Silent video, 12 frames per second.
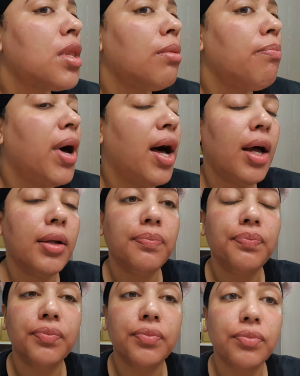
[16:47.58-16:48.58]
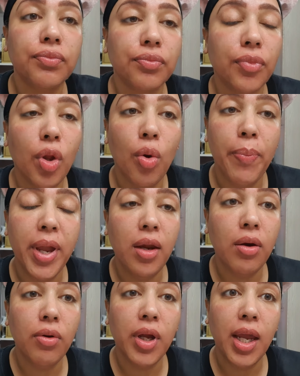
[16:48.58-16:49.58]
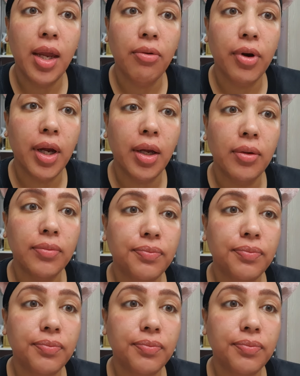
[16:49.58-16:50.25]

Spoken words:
But no pain, no gain, right?